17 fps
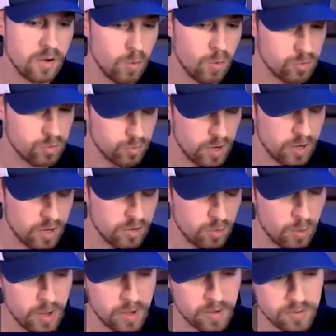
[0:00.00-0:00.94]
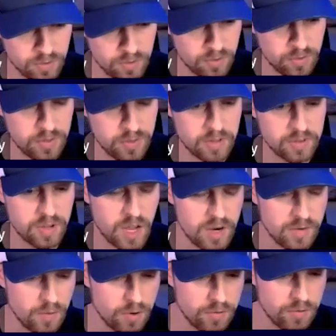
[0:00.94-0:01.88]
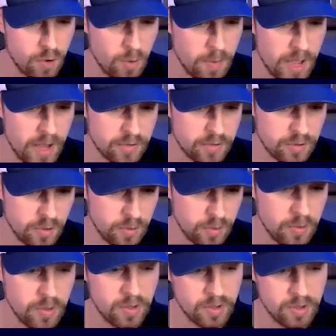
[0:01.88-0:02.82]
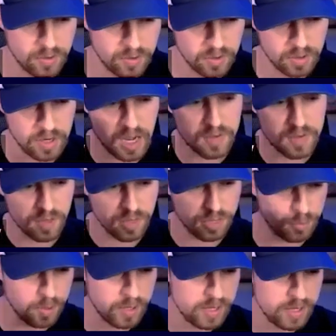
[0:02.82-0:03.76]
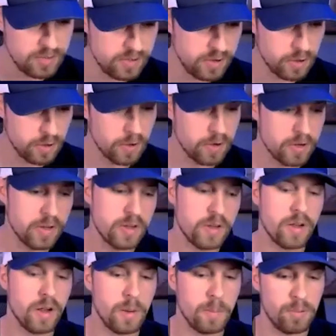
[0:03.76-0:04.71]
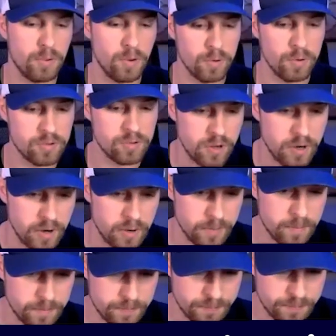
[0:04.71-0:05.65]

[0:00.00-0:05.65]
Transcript: or through NitroX, that's kind of our fallback. So kind of a 3-tiered approach there.